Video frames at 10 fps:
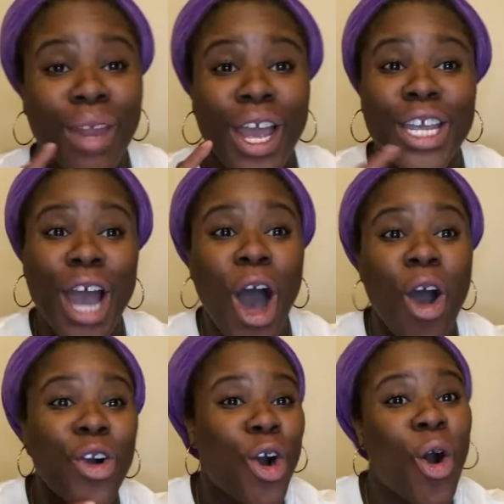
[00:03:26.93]

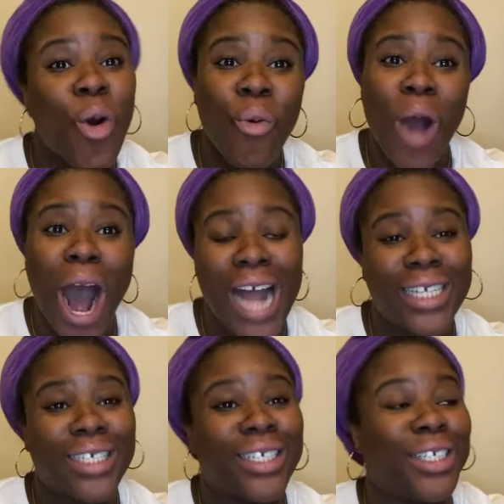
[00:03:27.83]
y'all go watch
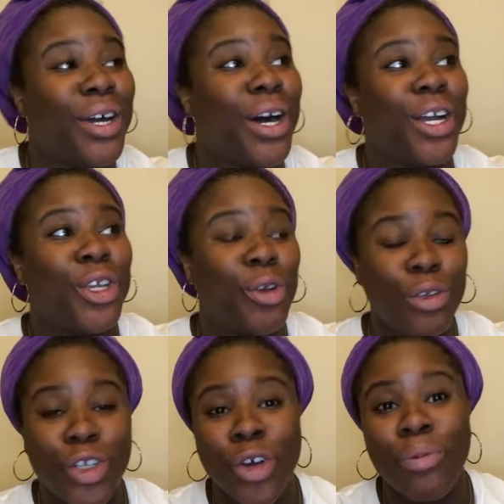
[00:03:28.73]
the
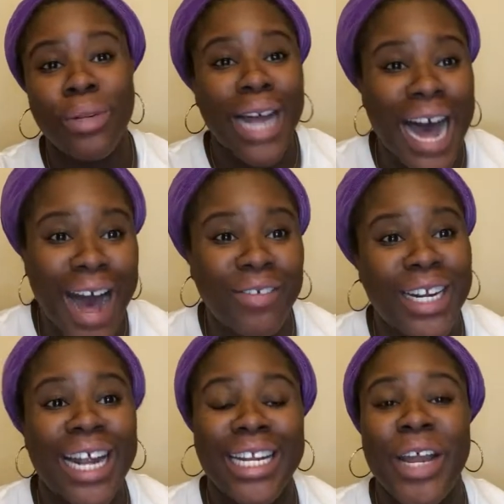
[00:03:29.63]
YouTube live
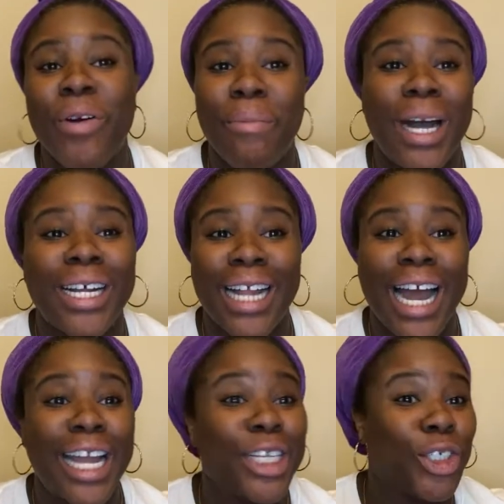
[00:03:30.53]
that I did with my
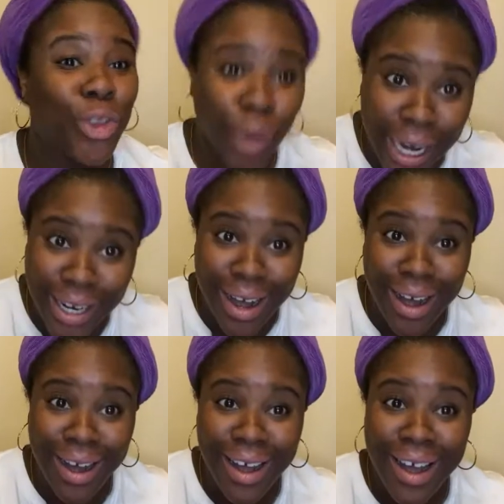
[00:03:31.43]
client
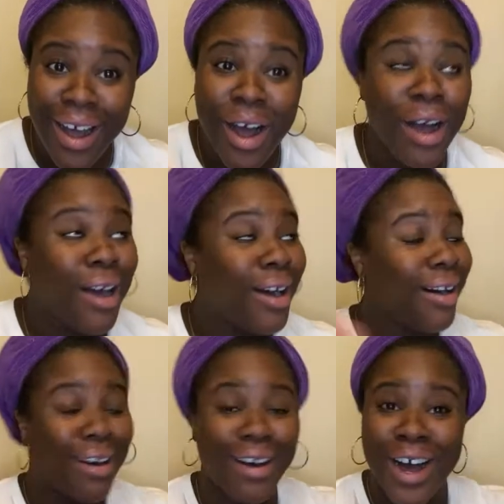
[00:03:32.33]
Trina.
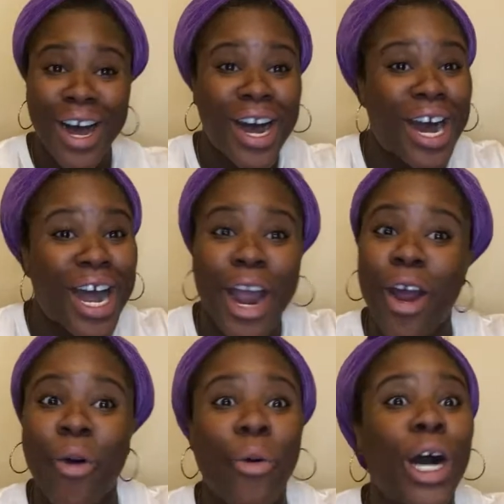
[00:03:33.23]
Her
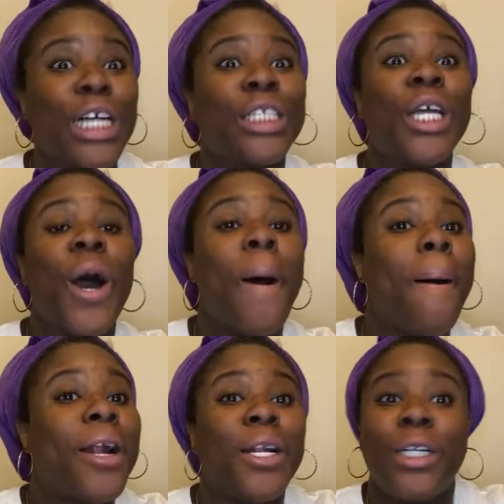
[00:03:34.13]
hair was
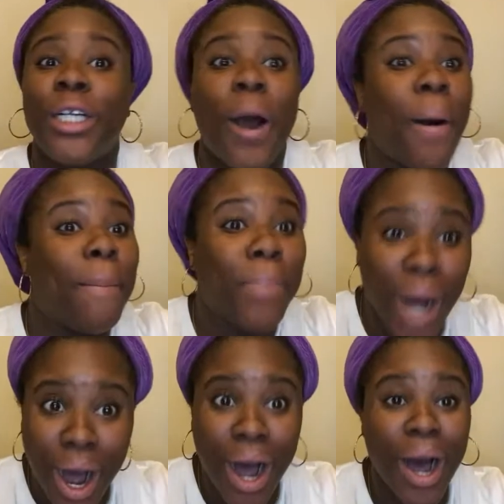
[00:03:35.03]

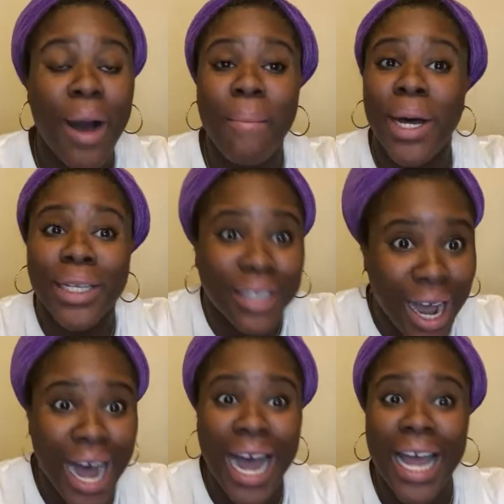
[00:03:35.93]

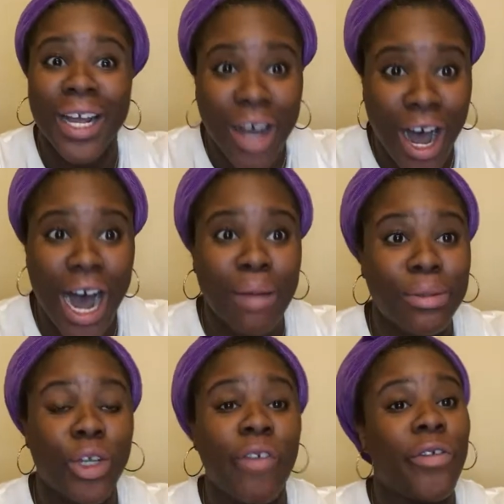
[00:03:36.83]
thebomb.com.
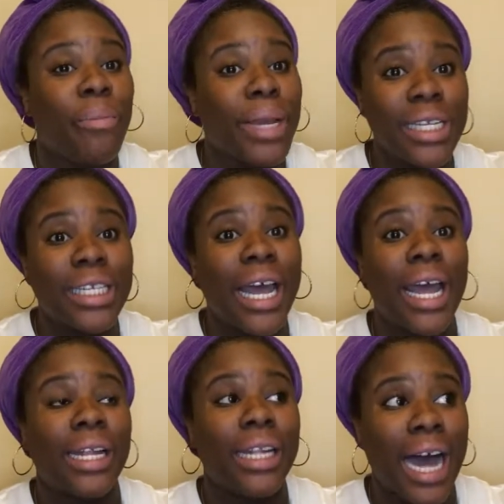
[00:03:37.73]
So if you missed
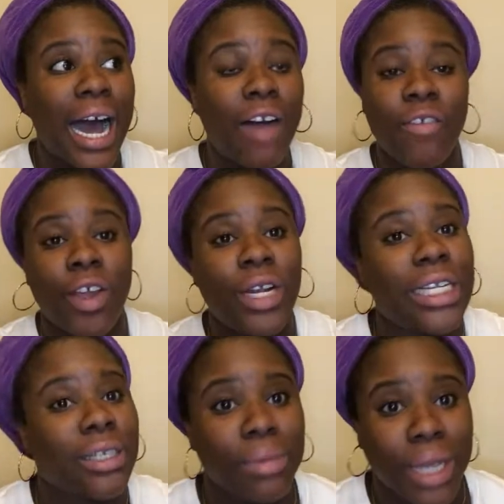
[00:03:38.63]
that live and you need
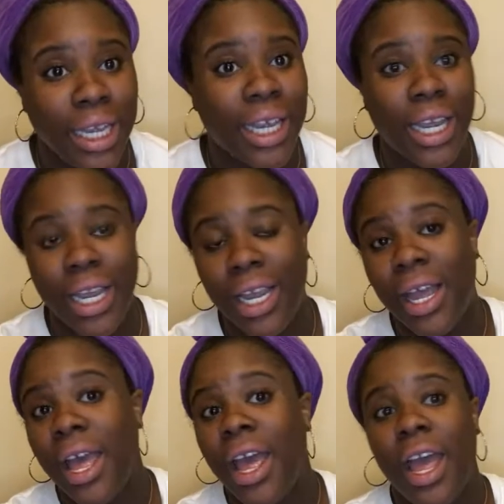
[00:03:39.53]
some Kiki
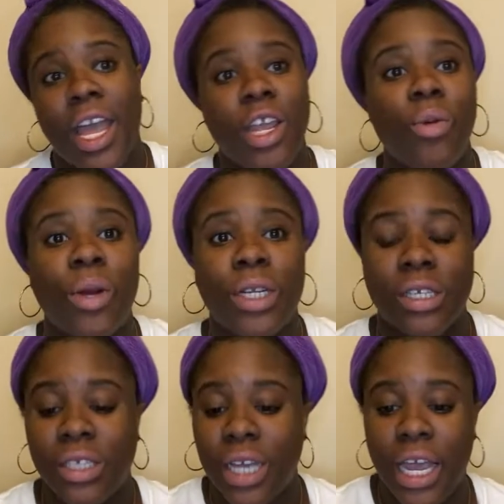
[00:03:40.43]
and you want to
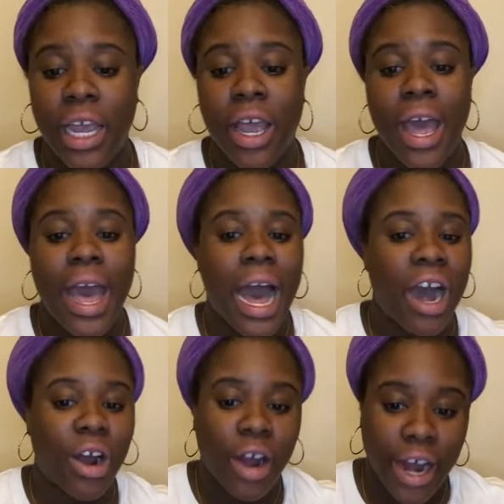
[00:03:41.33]
see how
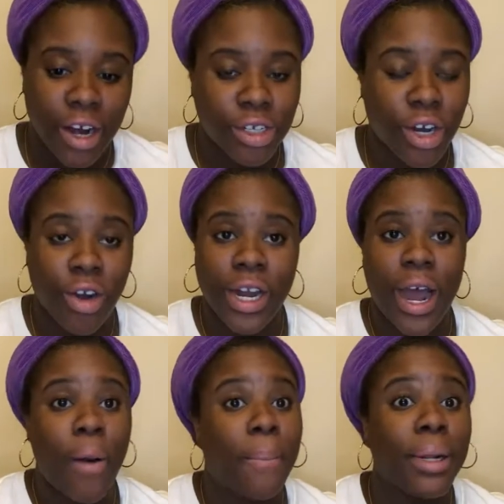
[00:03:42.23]
her hair turned
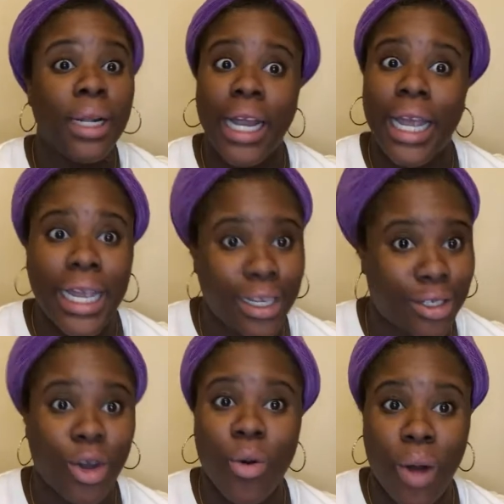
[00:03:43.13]
out, please
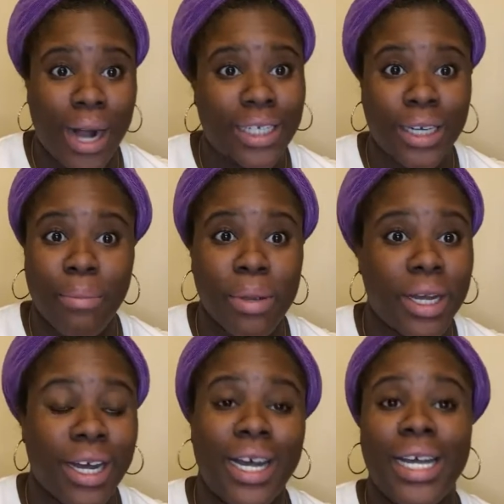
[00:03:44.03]
go watch it
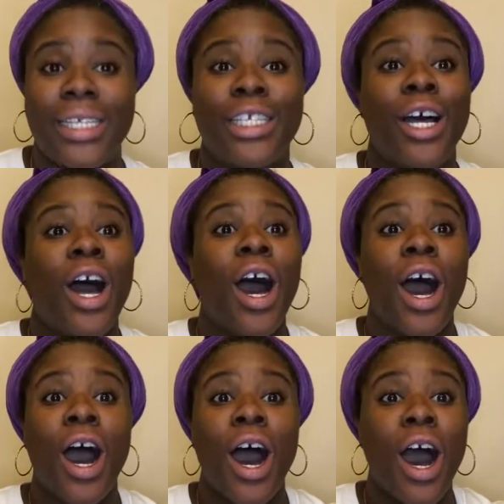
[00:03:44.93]
because
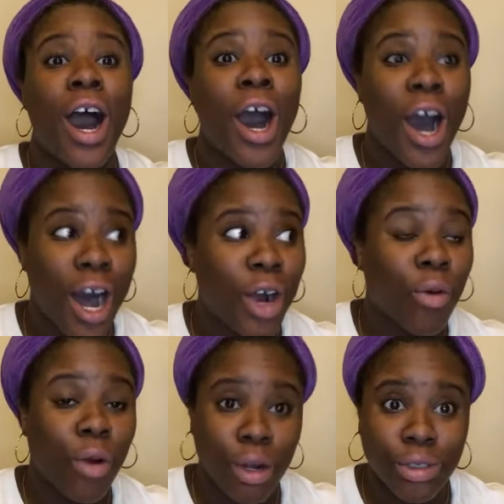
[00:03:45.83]
her
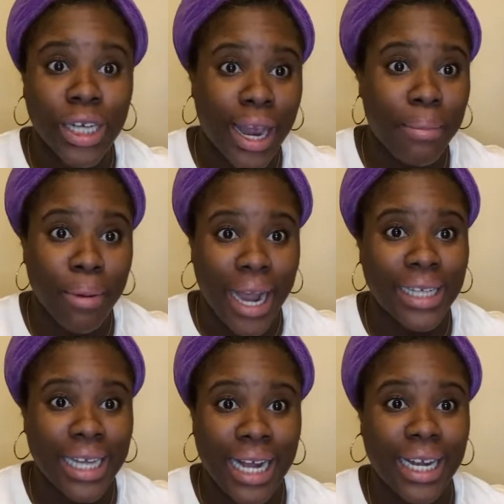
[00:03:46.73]
crochet
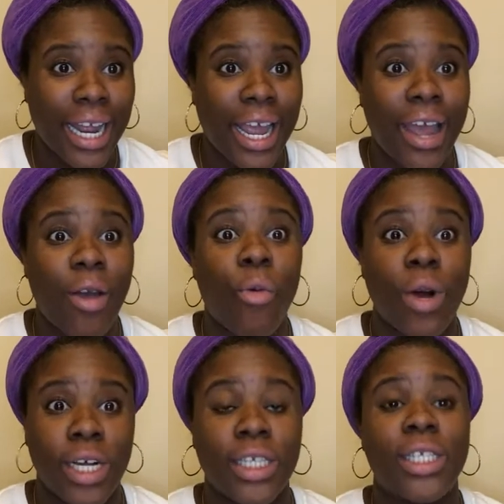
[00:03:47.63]
braids I did
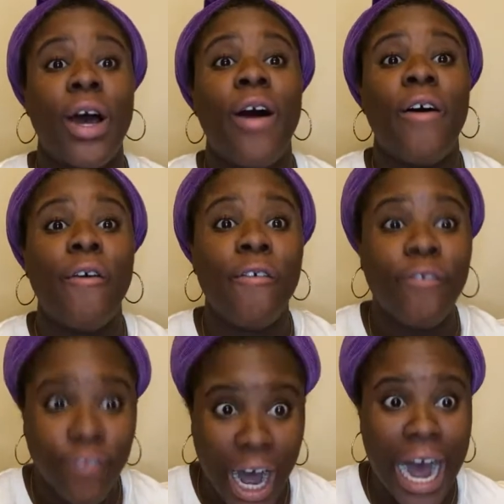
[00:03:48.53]
was
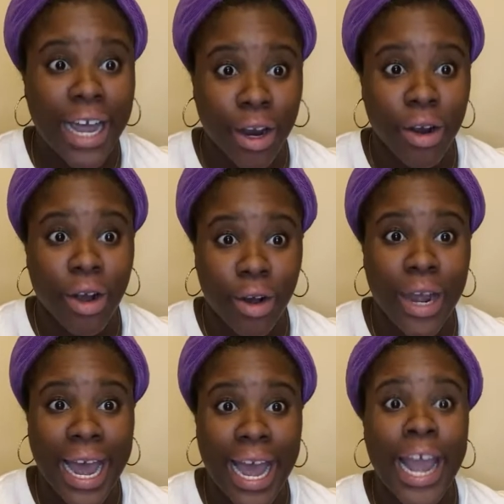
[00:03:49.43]
fire.
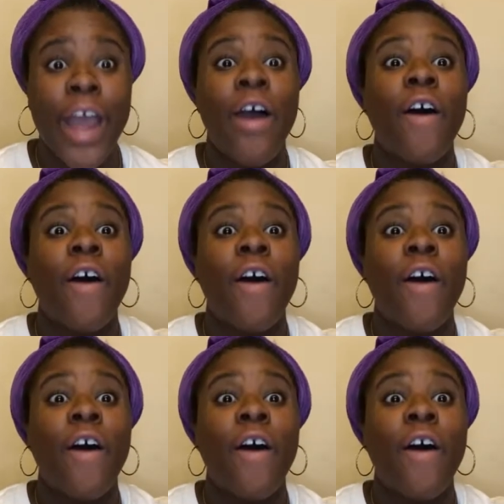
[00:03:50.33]
Okay?